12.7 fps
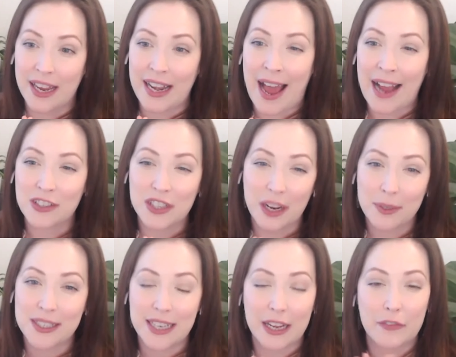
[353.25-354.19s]
and actually I
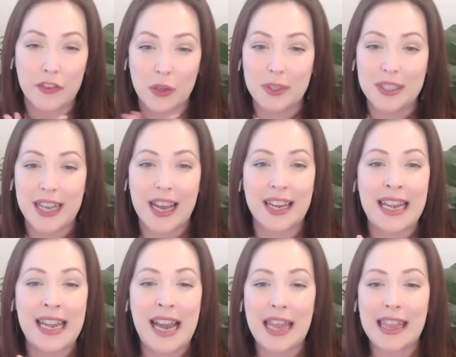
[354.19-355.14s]
would say if you take
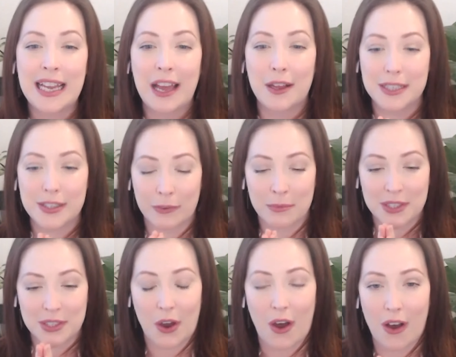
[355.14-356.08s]
nothing else from
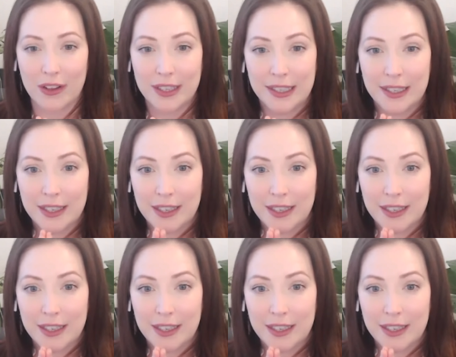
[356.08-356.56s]
this call,